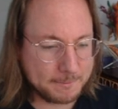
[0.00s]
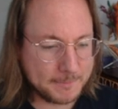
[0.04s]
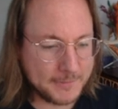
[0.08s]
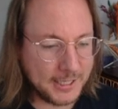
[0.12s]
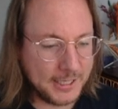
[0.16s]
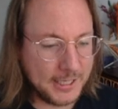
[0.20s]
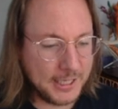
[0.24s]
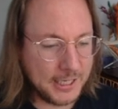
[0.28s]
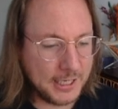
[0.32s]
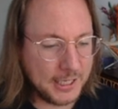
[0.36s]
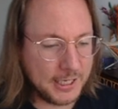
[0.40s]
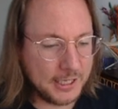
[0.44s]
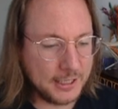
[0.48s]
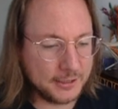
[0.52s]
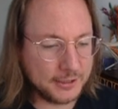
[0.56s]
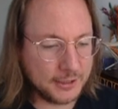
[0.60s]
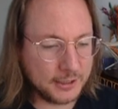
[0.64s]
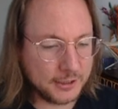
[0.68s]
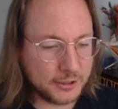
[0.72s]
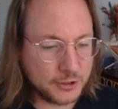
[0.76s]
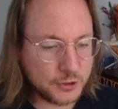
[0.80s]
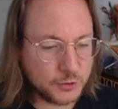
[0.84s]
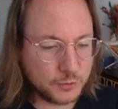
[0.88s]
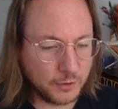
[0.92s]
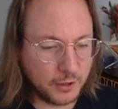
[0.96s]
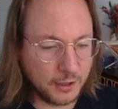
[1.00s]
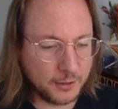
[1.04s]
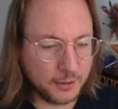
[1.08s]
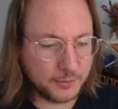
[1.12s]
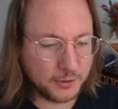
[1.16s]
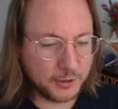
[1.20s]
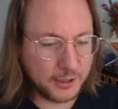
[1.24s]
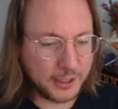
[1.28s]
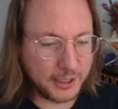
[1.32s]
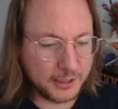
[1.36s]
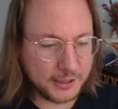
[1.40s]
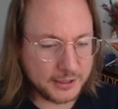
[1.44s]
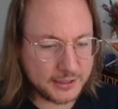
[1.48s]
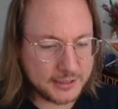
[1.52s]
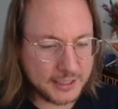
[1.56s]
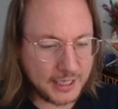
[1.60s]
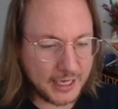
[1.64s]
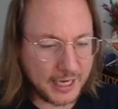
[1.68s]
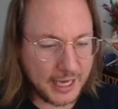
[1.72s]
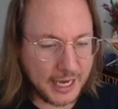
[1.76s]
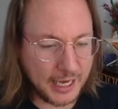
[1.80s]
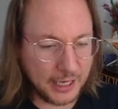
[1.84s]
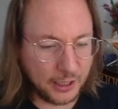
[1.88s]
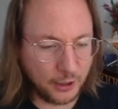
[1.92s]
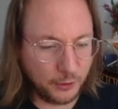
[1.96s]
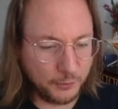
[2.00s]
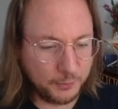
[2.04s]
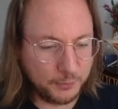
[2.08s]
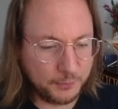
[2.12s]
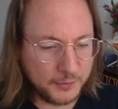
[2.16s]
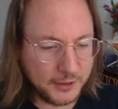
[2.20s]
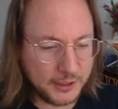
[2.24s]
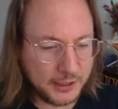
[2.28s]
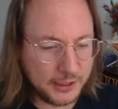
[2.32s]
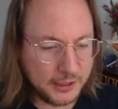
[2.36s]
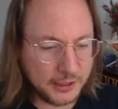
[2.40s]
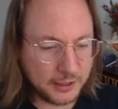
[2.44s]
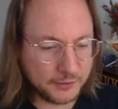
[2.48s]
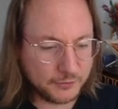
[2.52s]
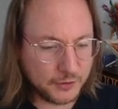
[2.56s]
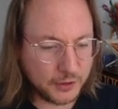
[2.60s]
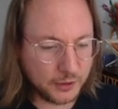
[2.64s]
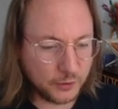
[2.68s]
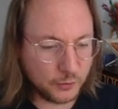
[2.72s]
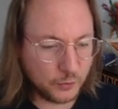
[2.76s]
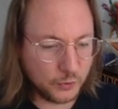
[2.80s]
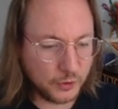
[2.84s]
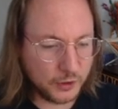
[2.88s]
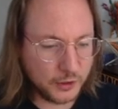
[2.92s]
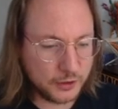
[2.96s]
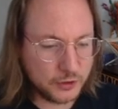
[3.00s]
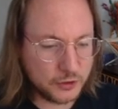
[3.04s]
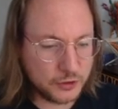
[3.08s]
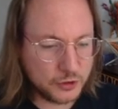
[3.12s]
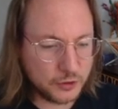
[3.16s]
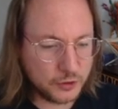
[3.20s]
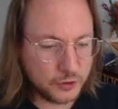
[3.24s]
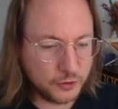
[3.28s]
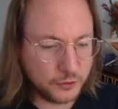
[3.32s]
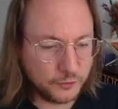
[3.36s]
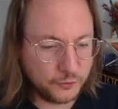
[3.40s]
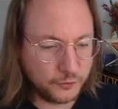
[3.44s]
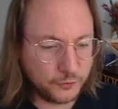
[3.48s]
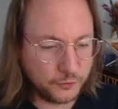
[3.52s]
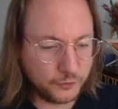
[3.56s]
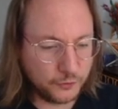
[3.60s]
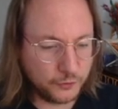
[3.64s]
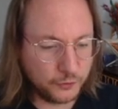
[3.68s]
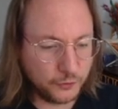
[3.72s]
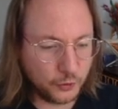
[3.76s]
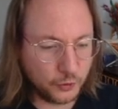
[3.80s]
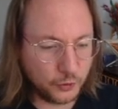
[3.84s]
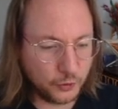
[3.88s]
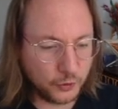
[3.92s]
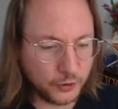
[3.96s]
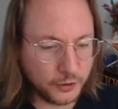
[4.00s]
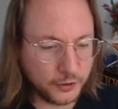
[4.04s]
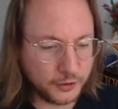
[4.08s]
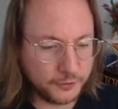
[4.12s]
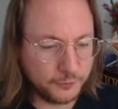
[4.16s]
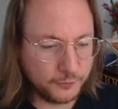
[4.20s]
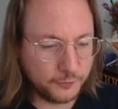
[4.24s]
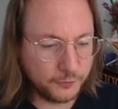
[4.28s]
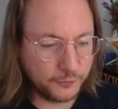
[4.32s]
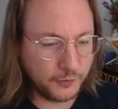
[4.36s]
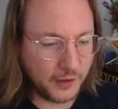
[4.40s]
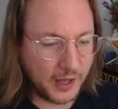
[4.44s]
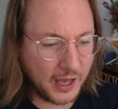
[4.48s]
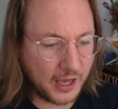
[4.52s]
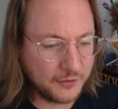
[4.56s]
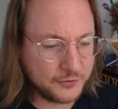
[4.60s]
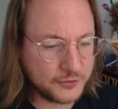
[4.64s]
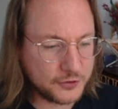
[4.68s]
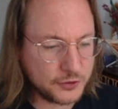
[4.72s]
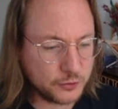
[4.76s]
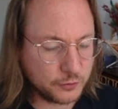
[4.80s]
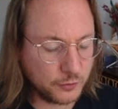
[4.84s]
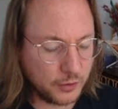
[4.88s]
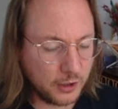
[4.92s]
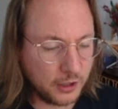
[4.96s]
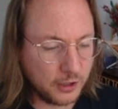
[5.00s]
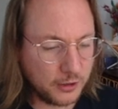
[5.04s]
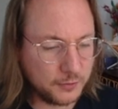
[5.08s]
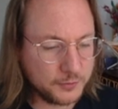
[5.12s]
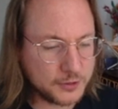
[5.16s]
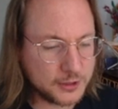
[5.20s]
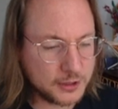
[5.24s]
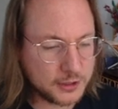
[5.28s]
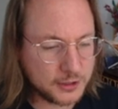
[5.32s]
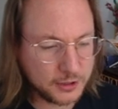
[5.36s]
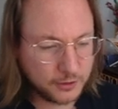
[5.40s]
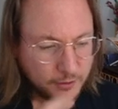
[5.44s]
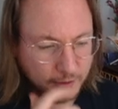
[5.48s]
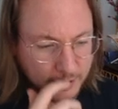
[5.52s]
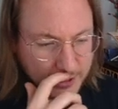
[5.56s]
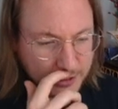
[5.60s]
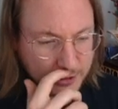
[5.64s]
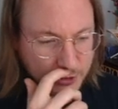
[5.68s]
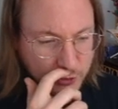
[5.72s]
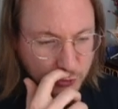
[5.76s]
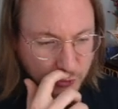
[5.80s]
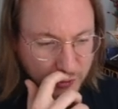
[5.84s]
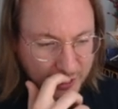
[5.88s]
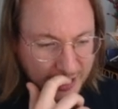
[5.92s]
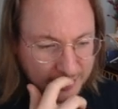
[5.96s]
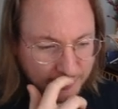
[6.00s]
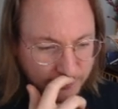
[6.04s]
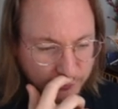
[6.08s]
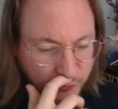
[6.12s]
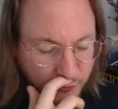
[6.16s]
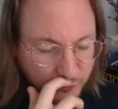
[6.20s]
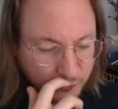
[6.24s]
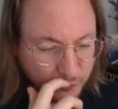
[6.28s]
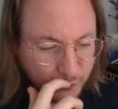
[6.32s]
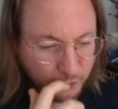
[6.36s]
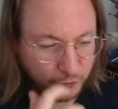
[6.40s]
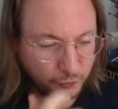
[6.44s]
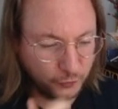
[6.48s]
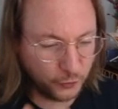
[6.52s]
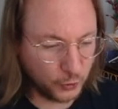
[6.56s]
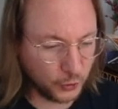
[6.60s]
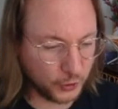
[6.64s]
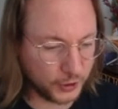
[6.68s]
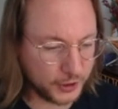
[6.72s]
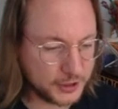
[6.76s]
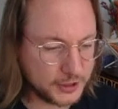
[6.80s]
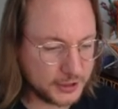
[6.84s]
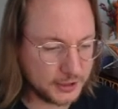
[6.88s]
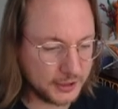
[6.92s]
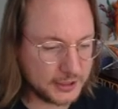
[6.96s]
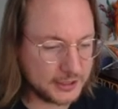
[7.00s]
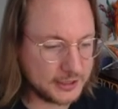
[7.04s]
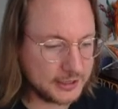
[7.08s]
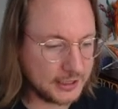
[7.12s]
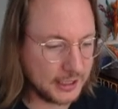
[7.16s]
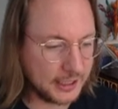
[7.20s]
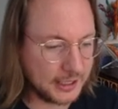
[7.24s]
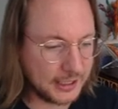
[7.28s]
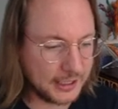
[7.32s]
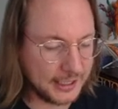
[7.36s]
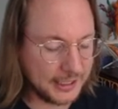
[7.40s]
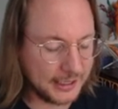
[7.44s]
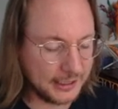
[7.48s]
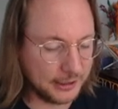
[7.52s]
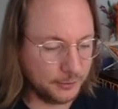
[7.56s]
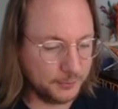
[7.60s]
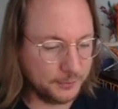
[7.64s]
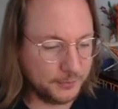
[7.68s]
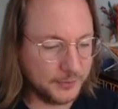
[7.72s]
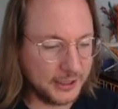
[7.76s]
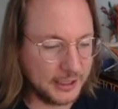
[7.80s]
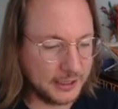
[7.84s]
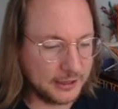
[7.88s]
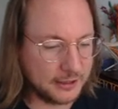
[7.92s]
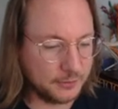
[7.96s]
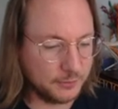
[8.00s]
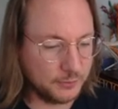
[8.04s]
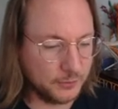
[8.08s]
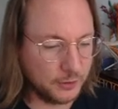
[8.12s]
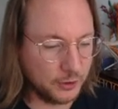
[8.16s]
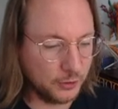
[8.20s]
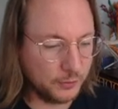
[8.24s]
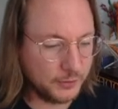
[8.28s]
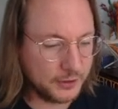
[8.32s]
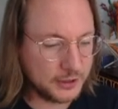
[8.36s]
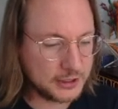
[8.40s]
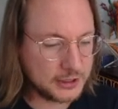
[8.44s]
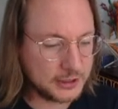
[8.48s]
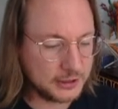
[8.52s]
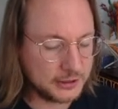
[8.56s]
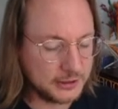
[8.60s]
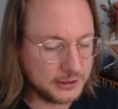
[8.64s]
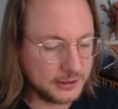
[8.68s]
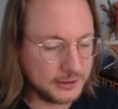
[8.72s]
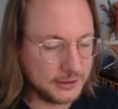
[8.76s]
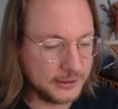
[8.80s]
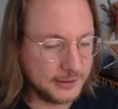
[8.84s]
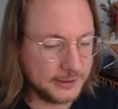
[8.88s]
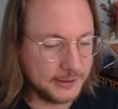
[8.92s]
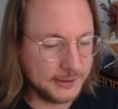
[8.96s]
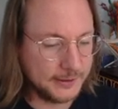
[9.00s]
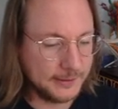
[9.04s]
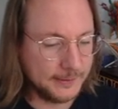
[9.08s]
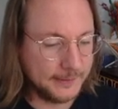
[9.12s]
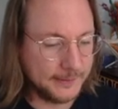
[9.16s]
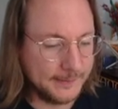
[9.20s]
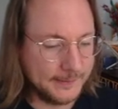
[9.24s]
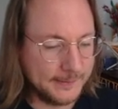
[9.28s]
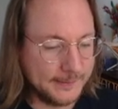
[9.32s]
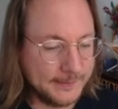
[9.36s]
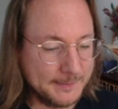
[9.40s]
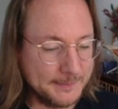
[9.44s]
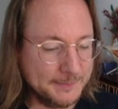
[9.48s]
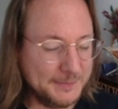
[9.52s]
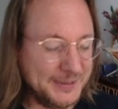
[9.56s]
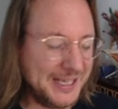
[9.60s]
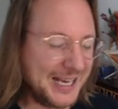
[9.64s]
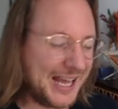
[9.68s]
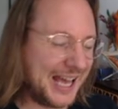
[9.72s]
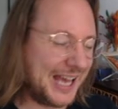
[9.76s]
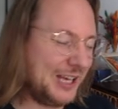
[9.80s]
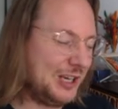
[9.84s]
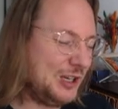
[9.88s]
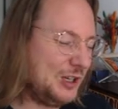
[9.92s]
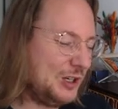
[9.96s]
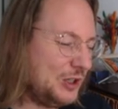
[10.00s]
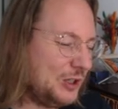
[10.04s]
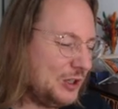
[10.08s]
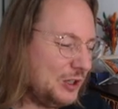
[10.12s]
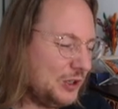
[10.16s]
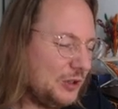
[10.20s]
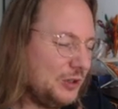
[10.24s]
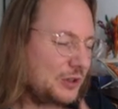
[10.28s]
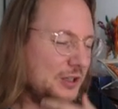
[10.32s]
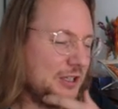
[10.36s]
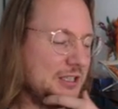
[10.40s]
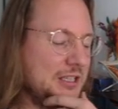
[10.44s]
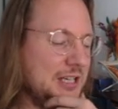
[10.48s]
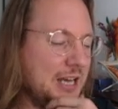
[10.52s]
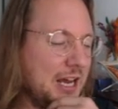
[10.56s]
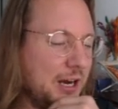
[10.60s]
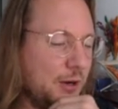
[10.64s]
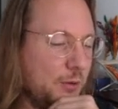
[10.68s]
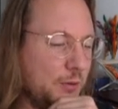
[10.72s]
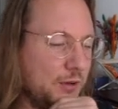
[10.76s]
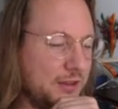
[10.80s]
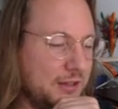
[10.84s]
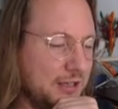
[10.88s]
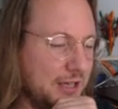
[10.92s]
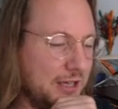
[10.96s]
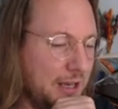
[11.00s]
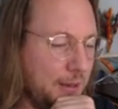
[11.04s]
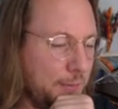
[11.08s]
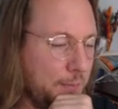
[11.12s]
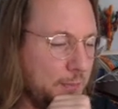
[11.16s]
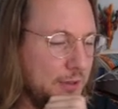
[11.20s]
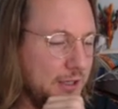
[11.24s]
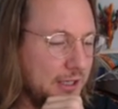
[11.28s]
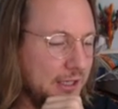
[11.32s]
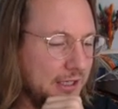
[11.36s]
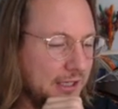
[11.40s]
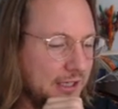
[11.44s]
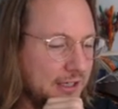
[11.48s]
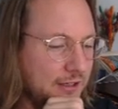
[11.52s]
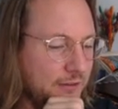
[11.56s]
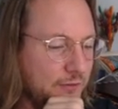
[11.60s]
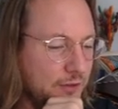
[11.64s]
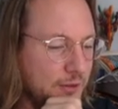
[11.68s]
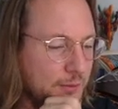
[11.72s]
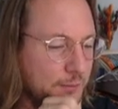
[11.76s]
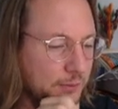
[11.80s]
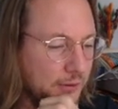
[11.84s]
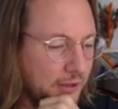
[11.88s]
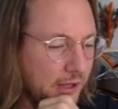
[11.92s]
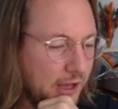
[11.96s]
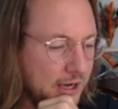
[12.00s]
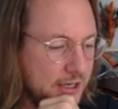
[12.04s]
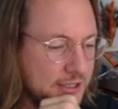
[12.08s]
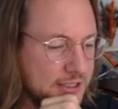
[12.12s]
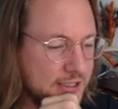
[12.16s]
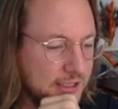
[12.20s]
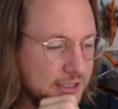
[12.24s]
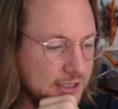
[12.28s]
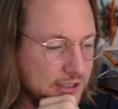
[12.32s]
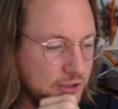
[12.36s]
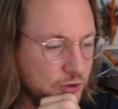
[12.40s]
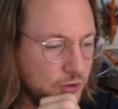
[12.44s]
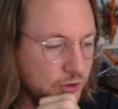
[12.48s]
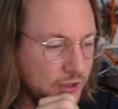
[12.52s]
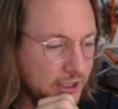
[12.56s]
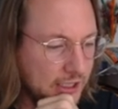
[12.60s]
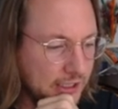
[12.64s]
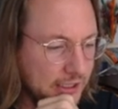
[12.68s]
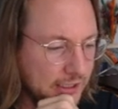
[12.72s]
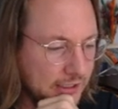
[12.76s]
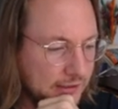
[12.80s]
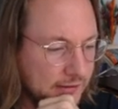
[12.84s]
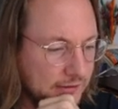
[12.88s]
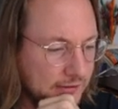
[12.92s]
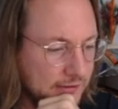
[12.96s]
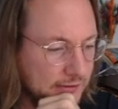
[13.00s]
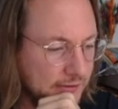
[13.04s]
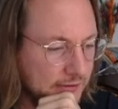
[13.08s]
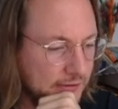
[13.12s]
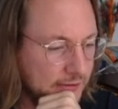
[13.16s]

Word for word: Hey, another swamp. Okay, does that help me? I've got one, two, four, five swamps, so I can drain for four. So that's not going to help me at the moment. I mean, I could attack with the hippie, and then if he blocks, I can drain it.